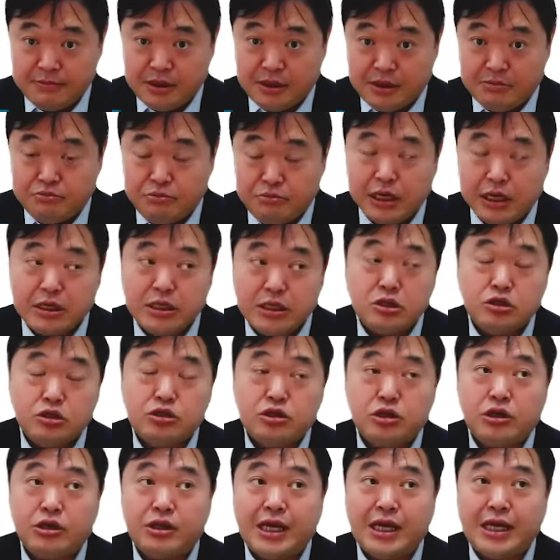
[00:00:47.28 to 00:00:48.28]
making
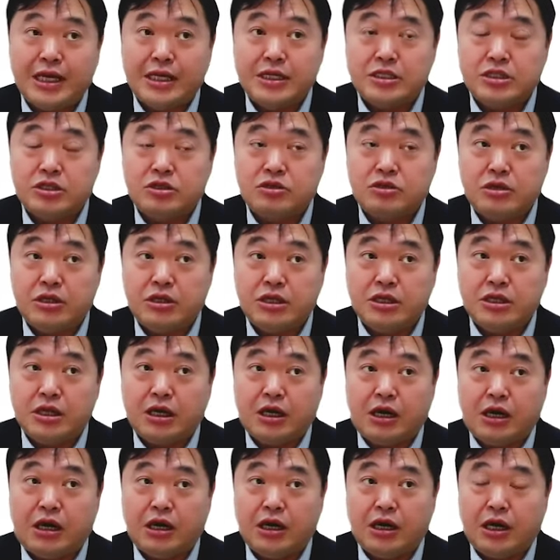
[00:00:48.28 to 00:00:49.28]
sure that students
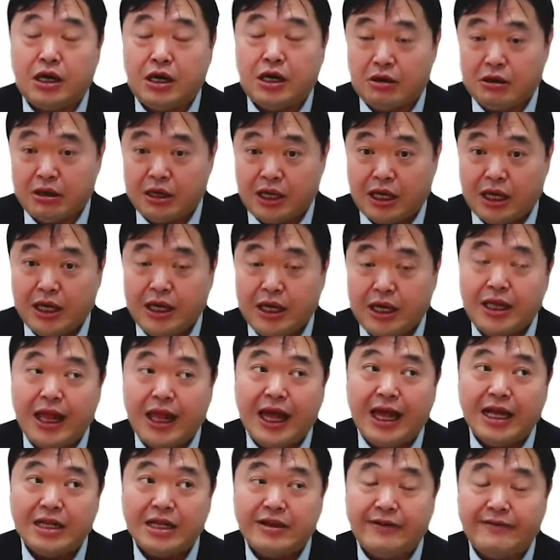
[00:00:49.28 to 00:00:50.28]
are online,
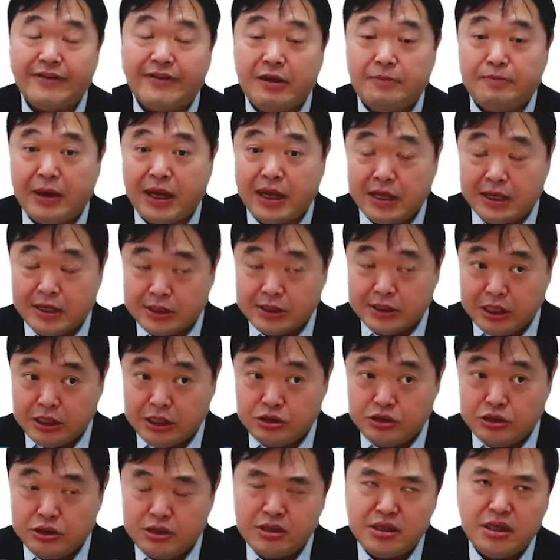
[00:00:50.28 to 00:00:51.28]
actively paying
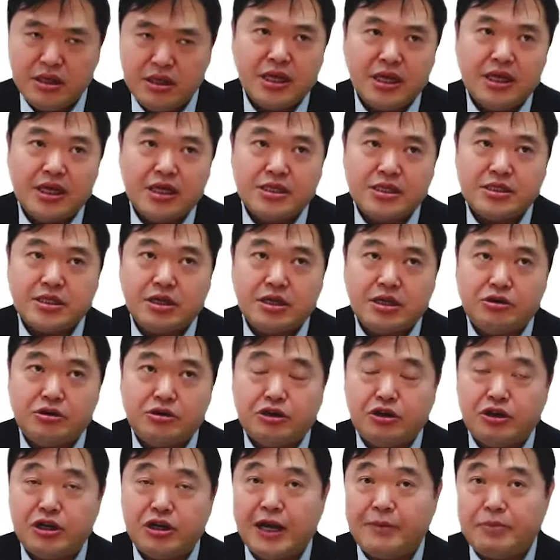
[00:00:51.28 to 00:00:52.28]
attention, so
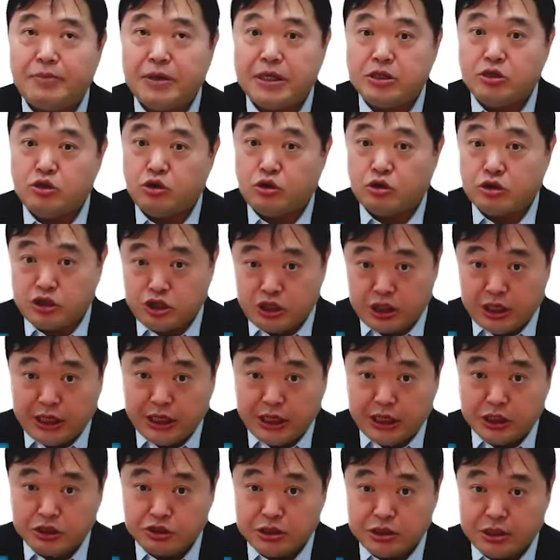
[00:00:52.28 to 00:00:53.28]
they're not being
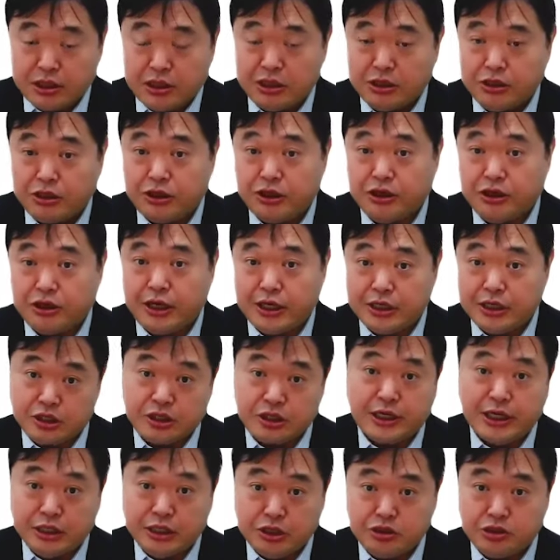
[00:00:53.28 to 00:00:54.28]
shortchanged on their
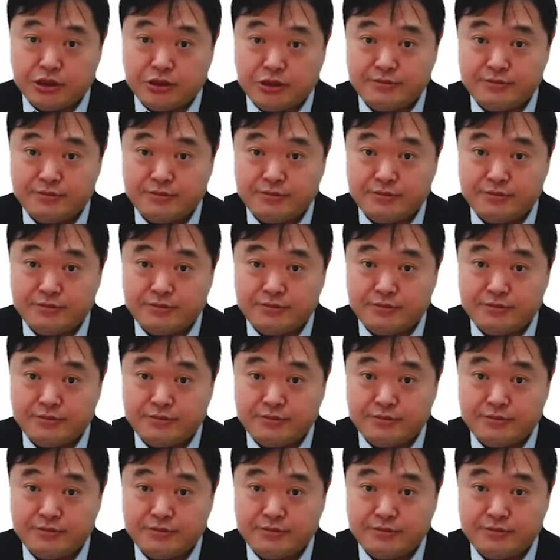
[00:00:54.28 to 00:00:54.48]
education.